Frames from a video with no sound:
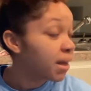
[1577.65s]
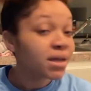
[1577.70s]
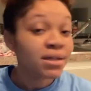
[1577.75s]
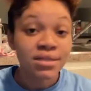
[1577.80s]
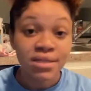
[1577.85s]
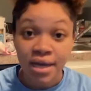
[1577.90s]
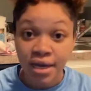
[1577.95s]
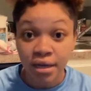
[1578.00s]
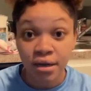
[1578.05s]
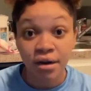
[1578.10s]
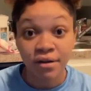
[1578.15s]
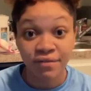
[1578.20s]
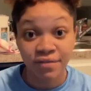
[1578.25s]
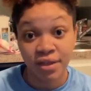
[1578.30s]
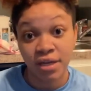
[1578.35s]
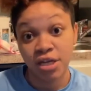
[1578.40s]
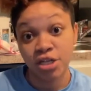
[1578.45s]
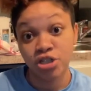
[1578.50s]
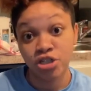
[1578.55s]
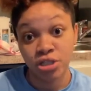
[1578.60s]
take it off the
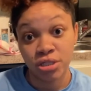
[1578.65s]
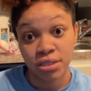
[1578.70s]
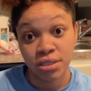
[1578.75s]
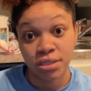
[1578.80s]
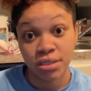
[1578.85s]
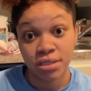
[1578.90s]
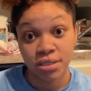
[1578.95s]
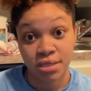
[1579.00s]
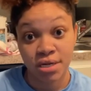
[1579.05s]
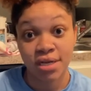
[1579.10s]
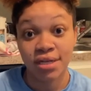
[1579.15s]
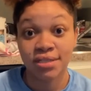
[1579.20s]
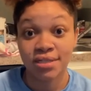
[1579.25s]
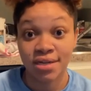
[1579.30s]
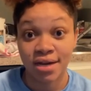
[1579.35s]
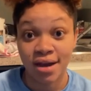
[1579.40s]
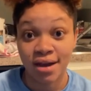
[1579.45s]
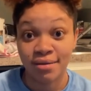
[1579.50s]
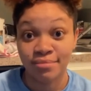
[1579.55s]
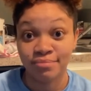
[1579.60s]
hinges next
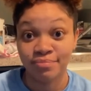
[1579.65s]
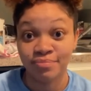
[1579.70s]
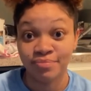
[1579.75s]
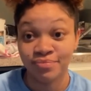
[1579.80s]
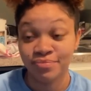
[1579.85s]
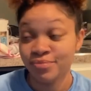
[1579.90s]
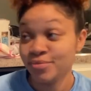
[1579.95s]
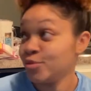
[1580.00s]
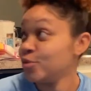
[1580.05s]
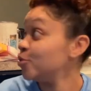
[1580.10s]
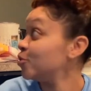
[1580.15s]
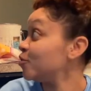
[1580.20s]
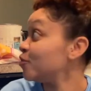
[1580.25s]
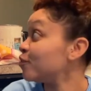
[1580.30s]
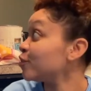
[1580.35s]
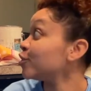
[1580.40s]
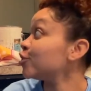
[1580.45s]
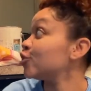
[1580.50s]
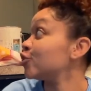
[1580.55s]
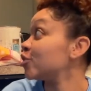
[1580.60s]
time,
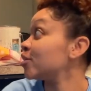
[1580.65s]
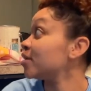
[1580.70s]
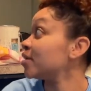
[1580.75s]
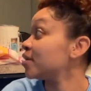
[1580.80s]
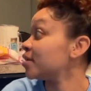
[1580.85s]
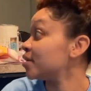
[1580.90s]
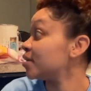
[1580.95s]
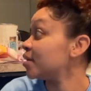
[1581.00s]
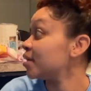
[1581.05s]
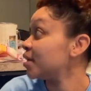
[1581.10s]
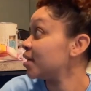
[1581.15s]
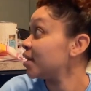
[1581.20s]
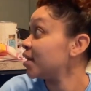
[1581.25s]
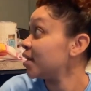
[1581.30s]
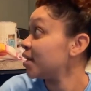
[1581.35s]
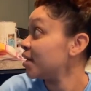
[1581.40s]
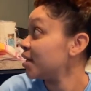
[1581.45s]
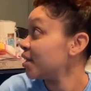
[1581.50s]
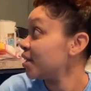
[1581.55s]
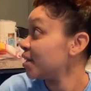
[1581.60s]
for sure.
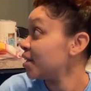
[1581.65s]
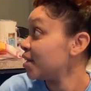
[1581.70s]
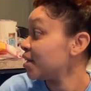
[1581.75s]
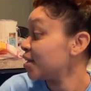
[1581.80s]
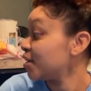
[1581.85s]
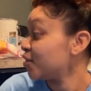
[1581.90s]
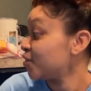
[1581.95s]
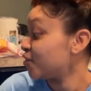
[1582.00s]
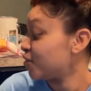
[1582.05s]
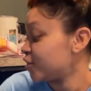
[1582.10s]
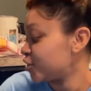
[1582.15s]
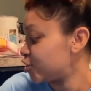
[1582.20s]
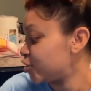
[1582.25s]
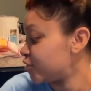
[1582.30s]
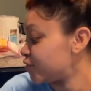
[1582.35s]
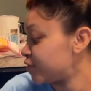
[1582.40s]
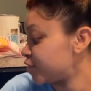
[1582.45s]
For sure.